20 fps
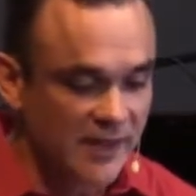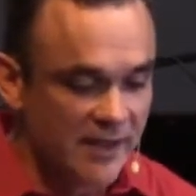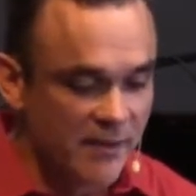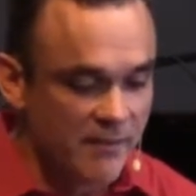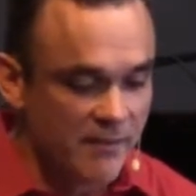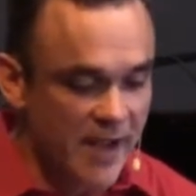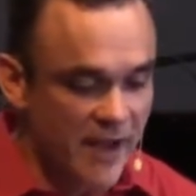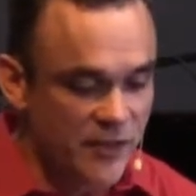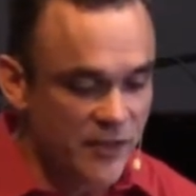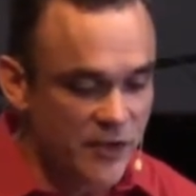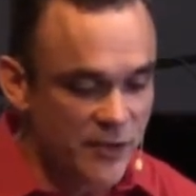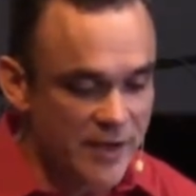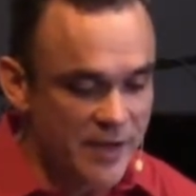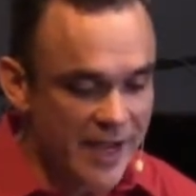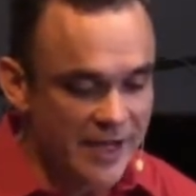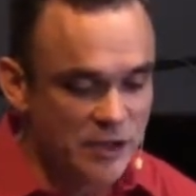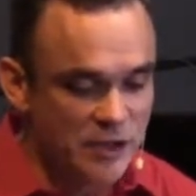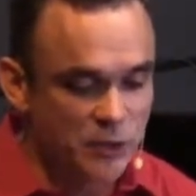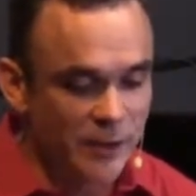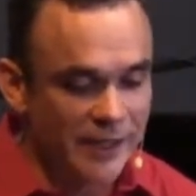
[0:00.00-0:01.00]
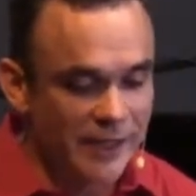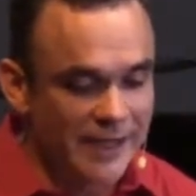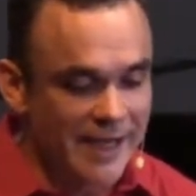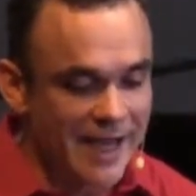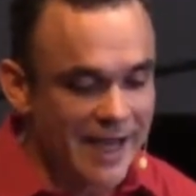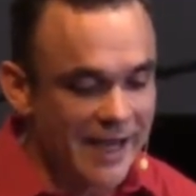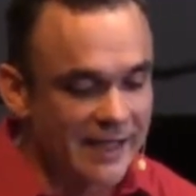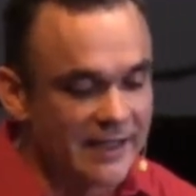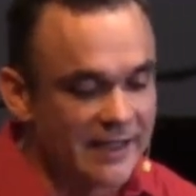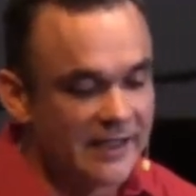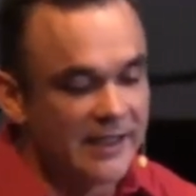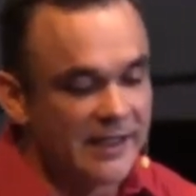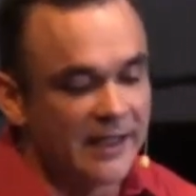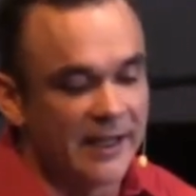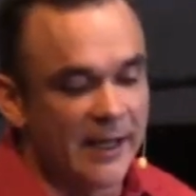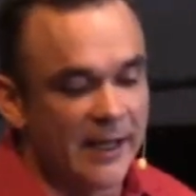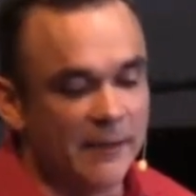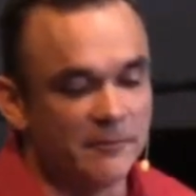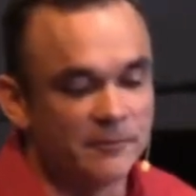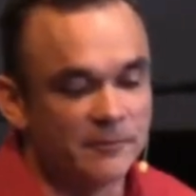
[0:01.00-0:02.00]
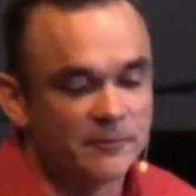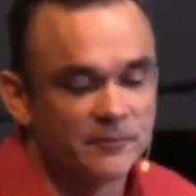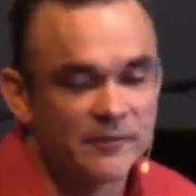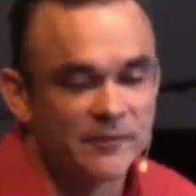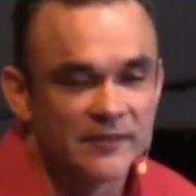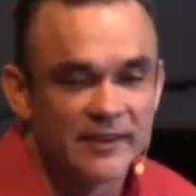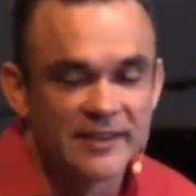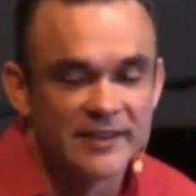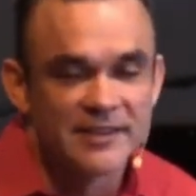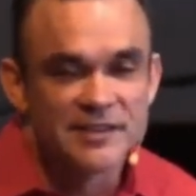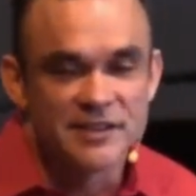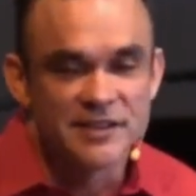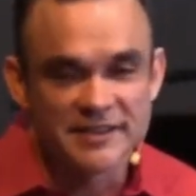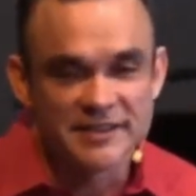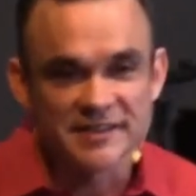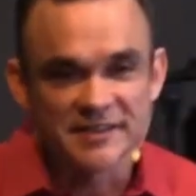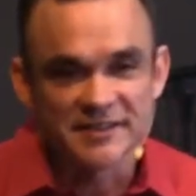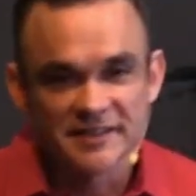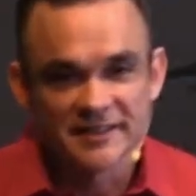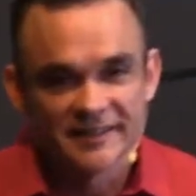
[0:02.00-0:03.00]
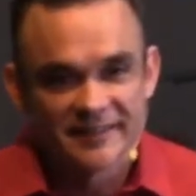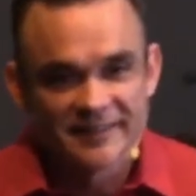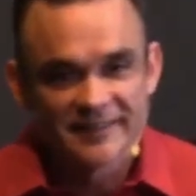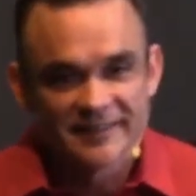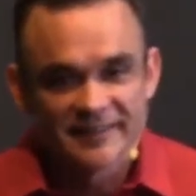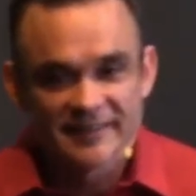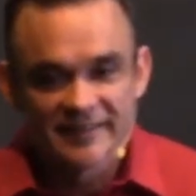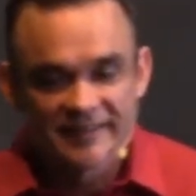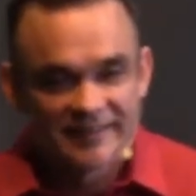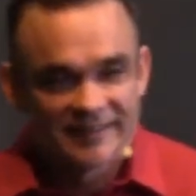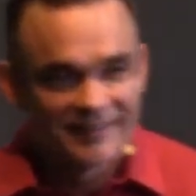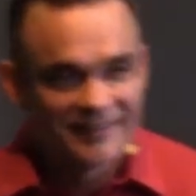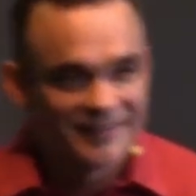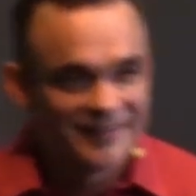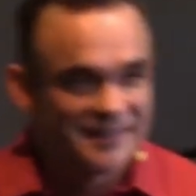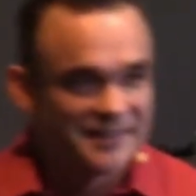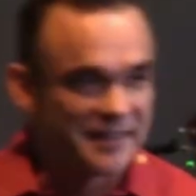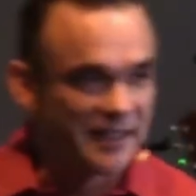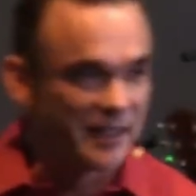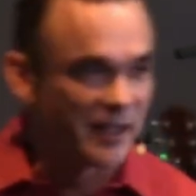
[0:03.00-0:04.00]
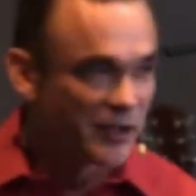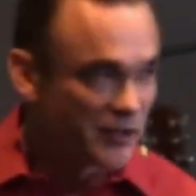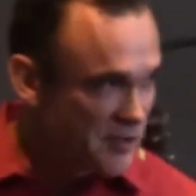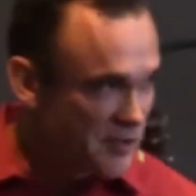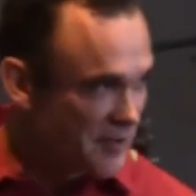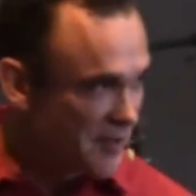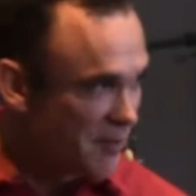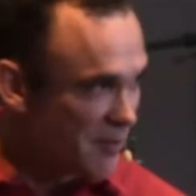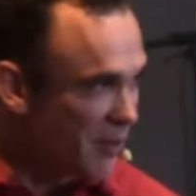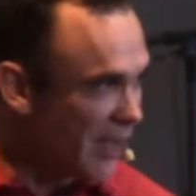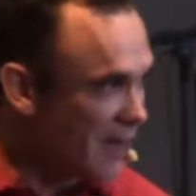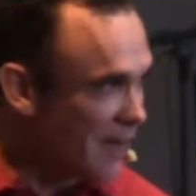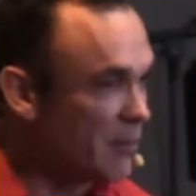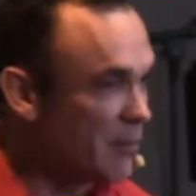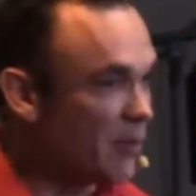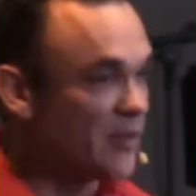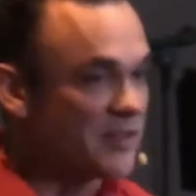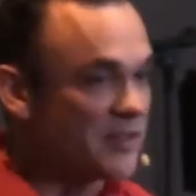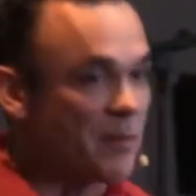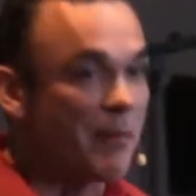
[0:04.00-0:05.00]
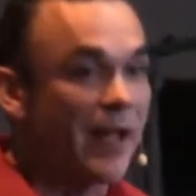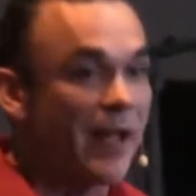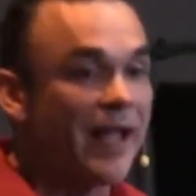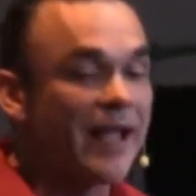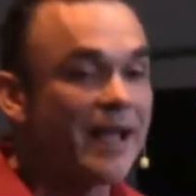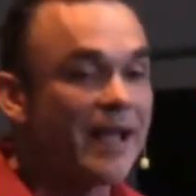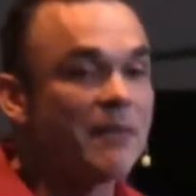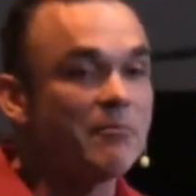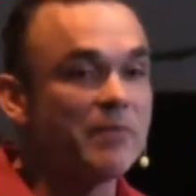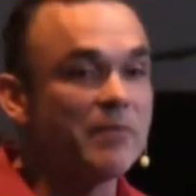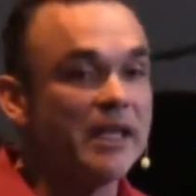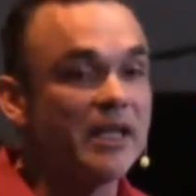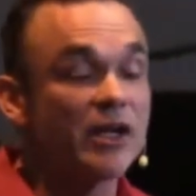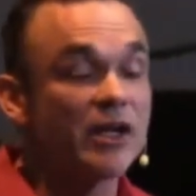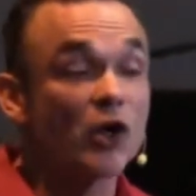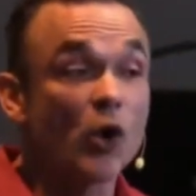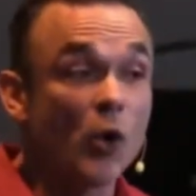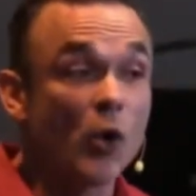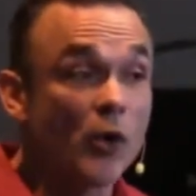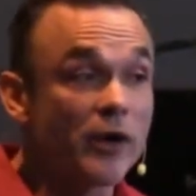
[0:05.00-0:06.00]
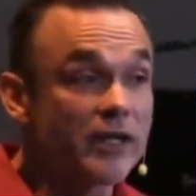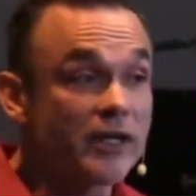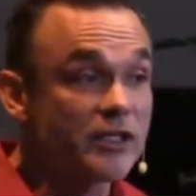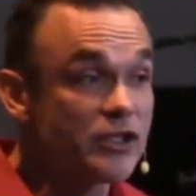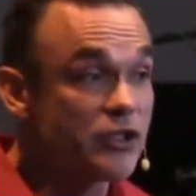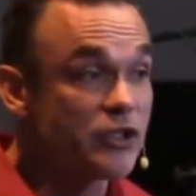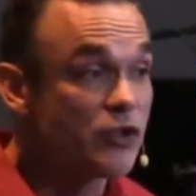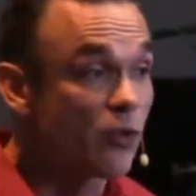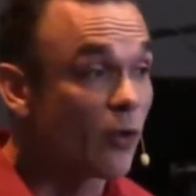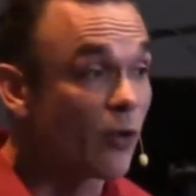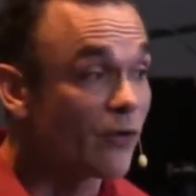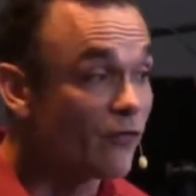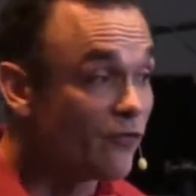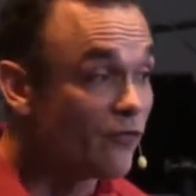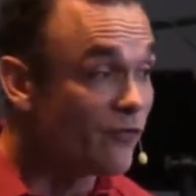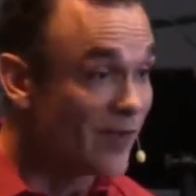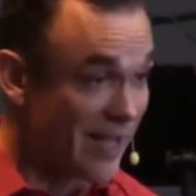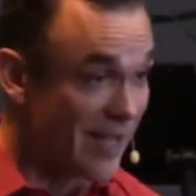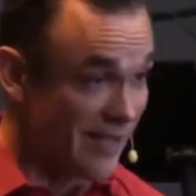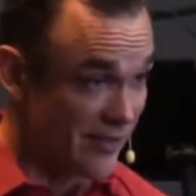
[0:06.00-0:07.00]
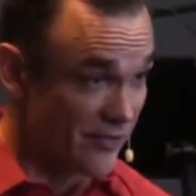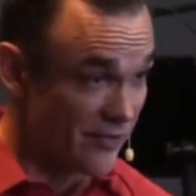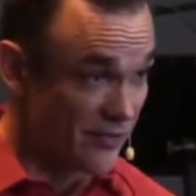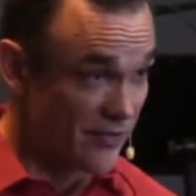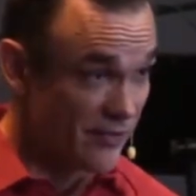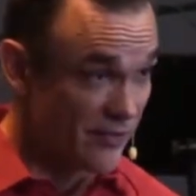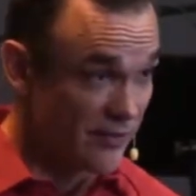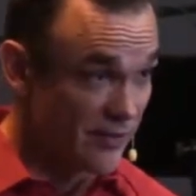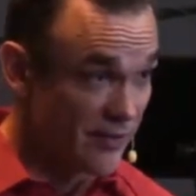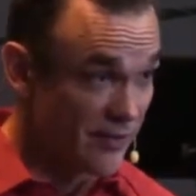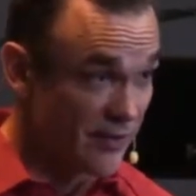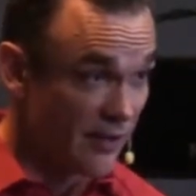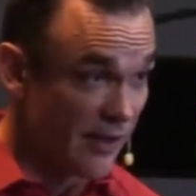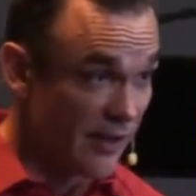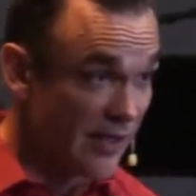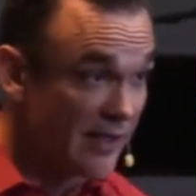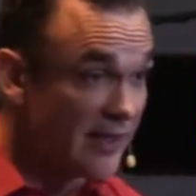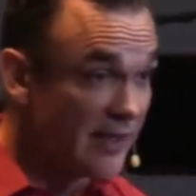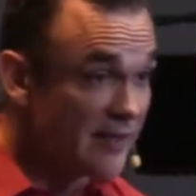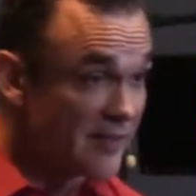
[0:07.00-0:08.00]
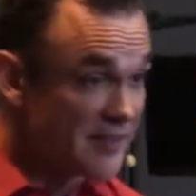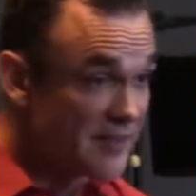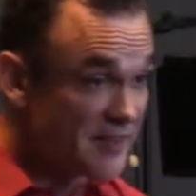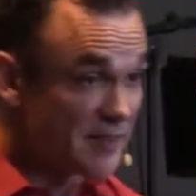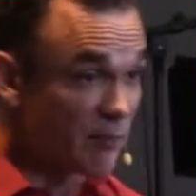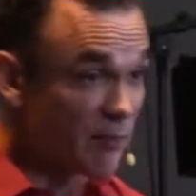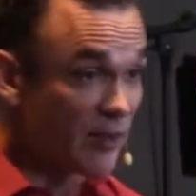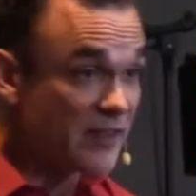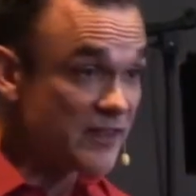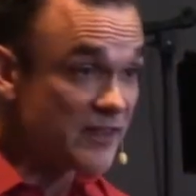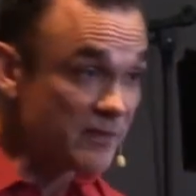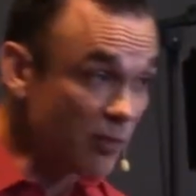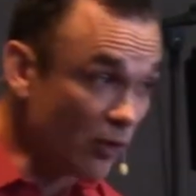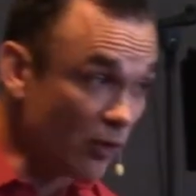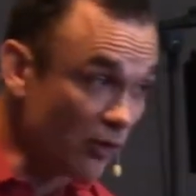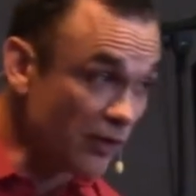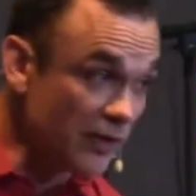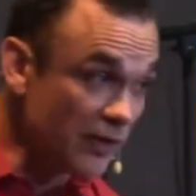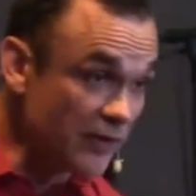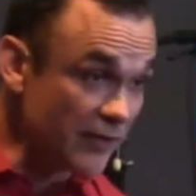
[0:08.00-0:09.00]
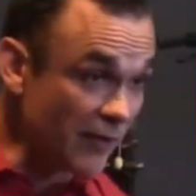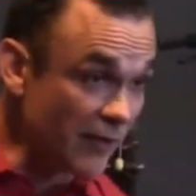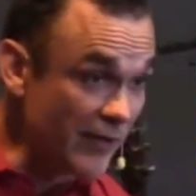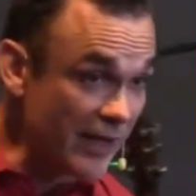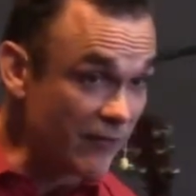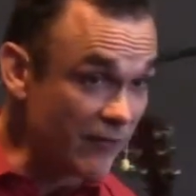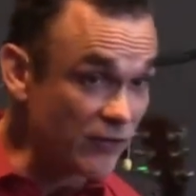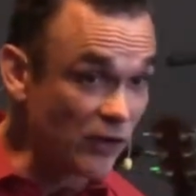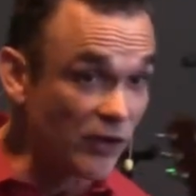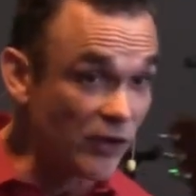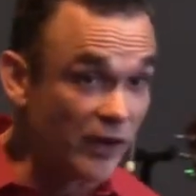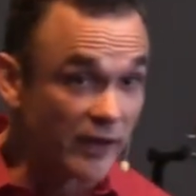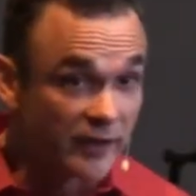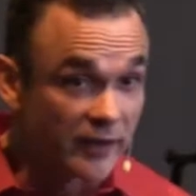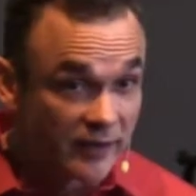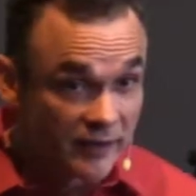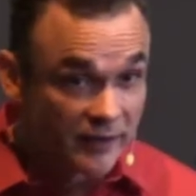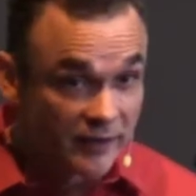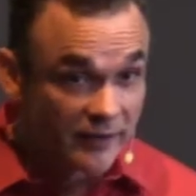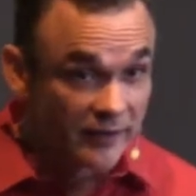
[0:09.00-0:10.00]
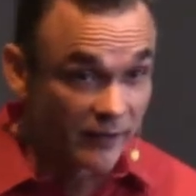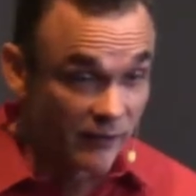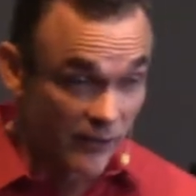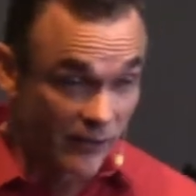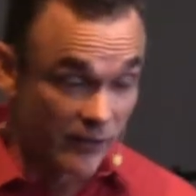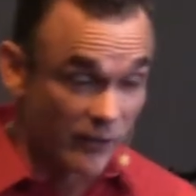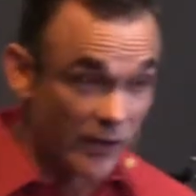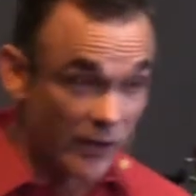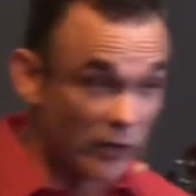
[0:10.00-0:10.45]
Matthew 9:29. Um, Jesus said to the blind people, he said, "May it be according to your faith." All right? This is a principle that we have to learn. And we're